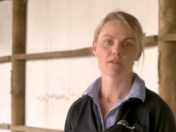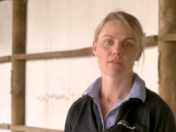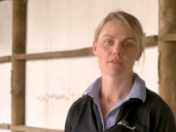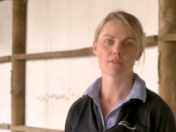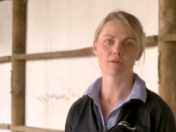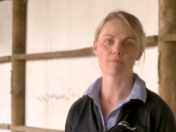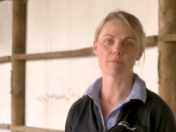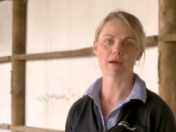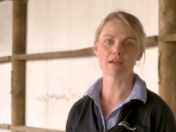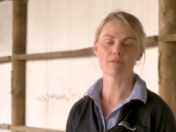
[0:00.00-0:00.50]

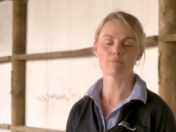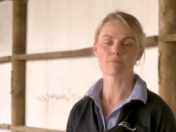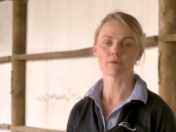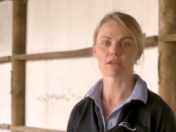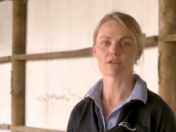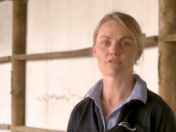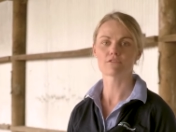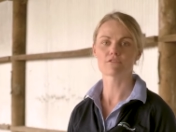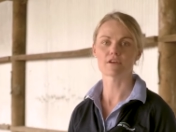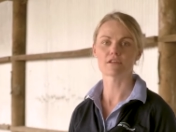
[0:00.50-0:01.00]
The main
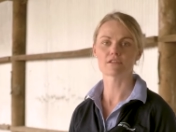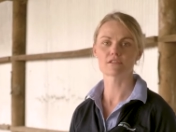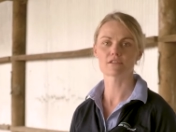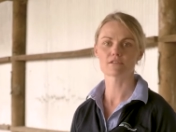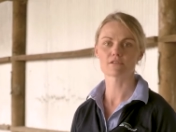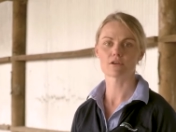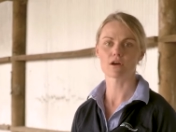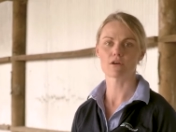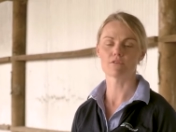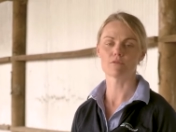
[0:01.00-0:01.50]

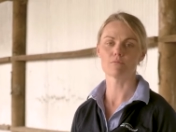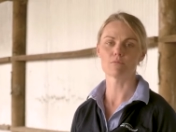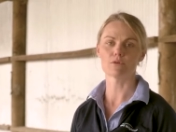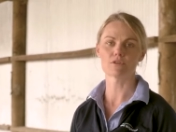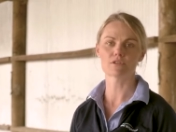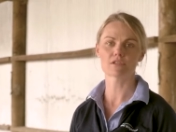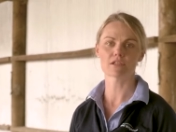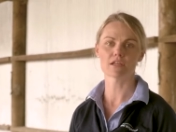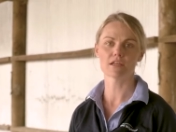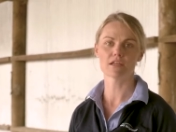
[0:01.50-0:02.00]
benefits of a
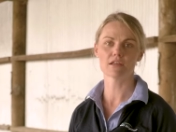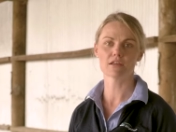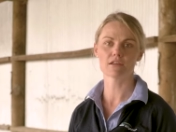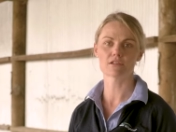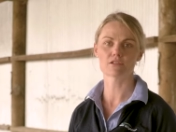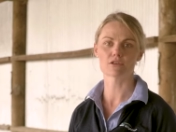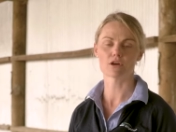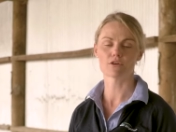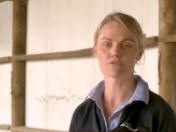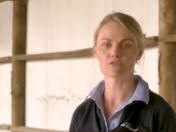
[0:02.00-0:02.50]
muesli
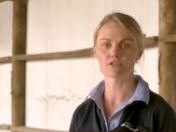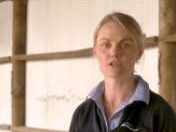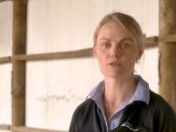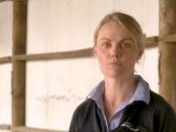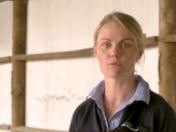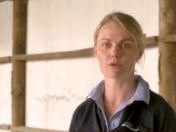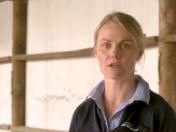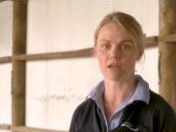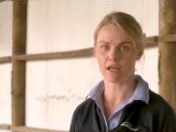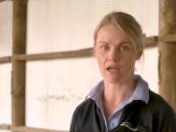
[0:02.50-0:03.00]
is
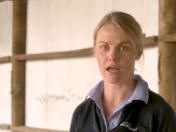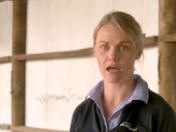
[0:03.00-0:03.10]
often when a